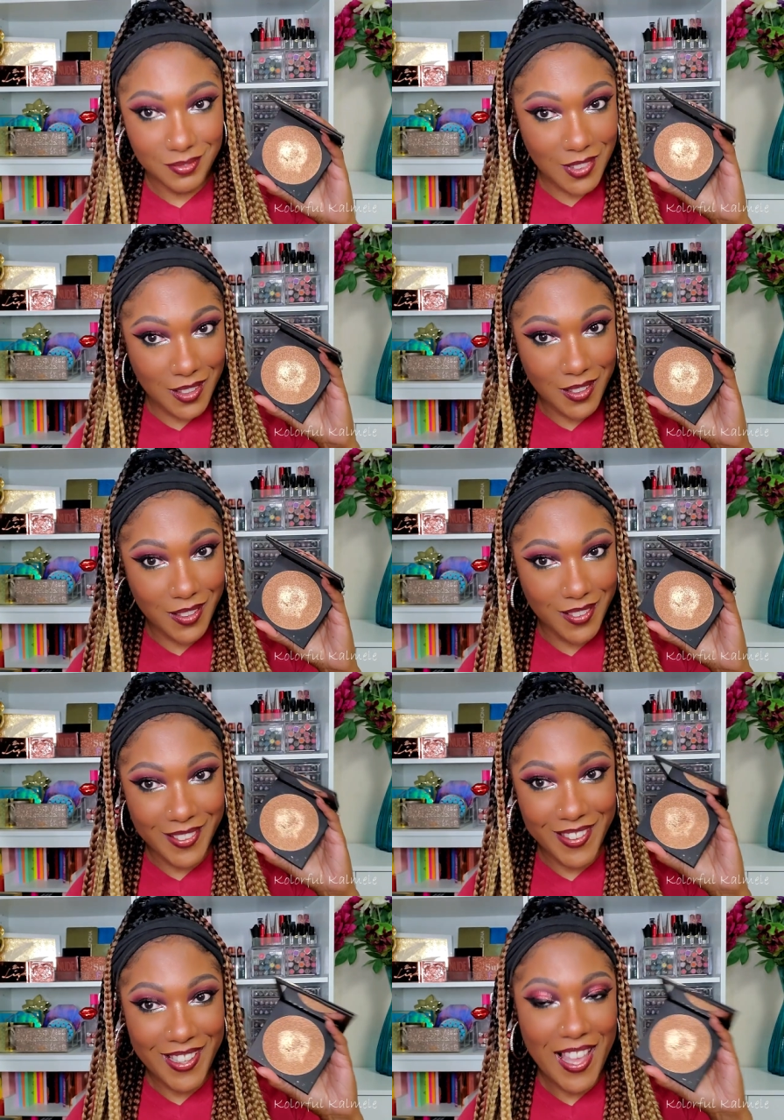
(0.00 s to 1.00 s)
Ugh,
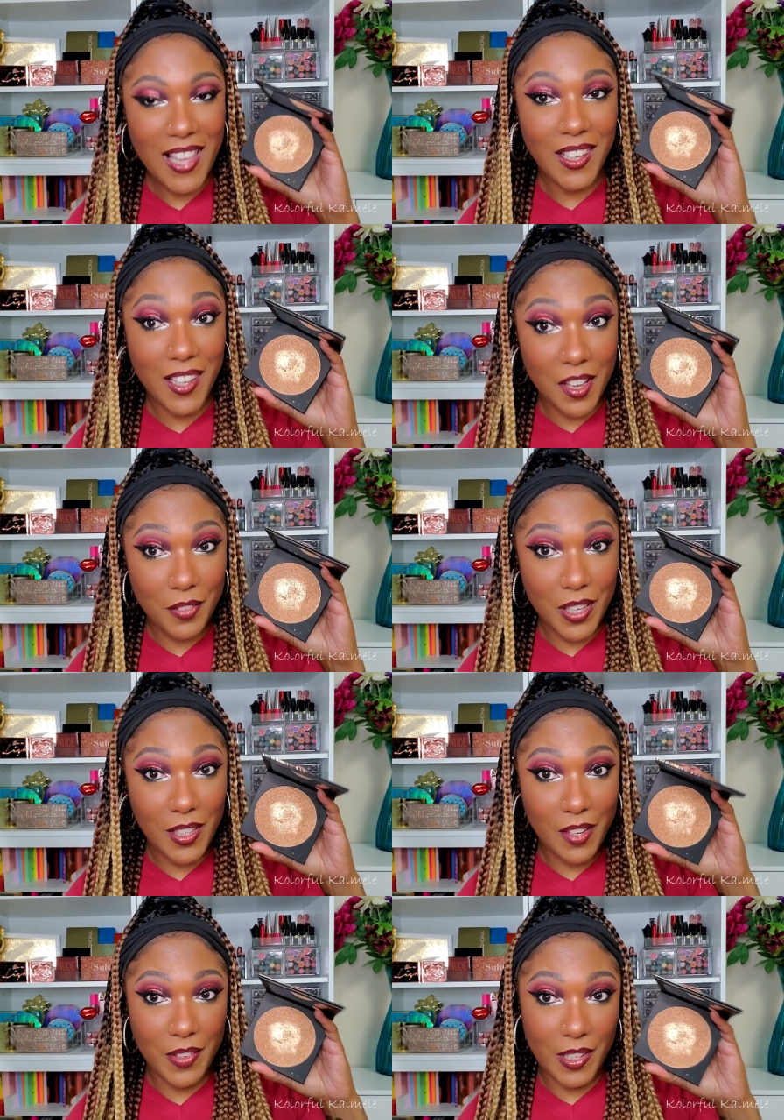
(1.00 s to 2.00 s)
love it,
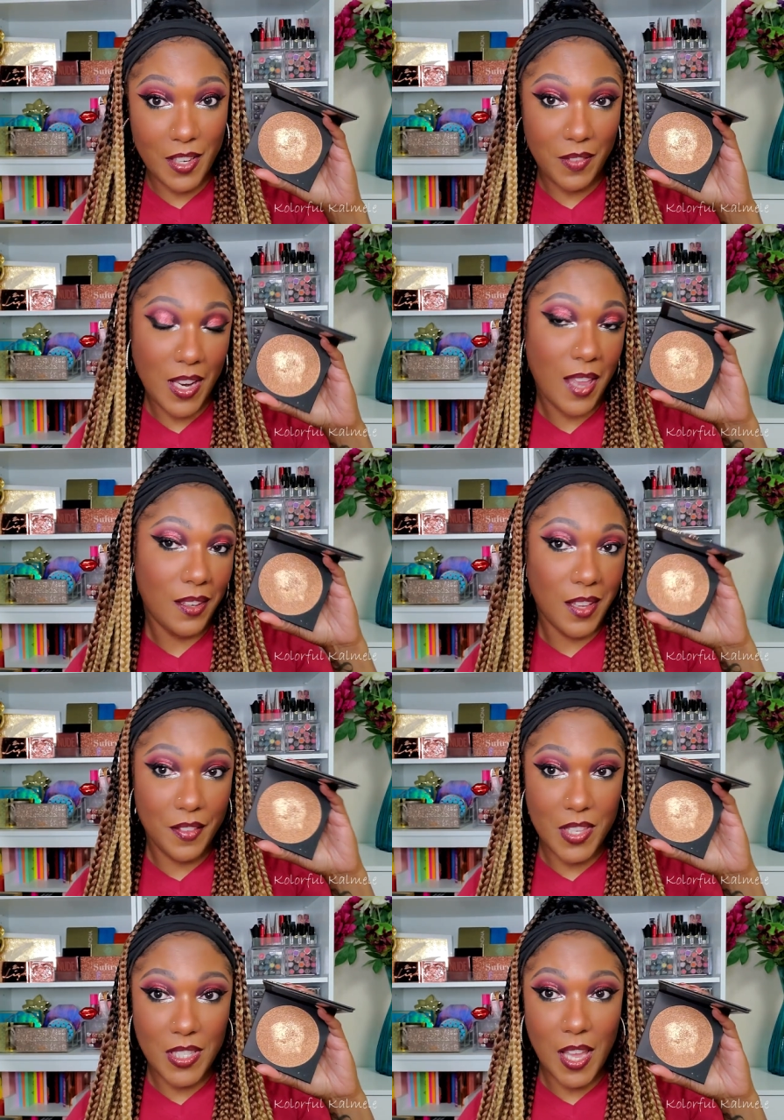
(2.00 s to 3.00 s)
love it, love it. I
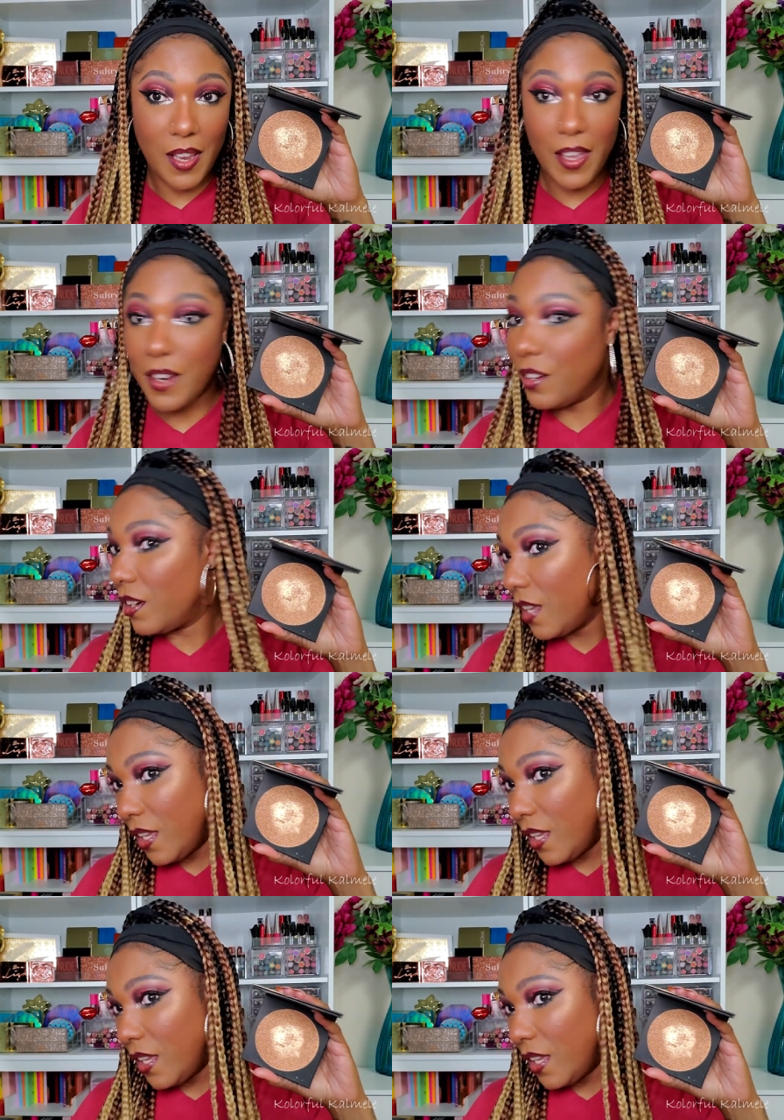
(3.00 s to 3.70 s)
love this highlighter.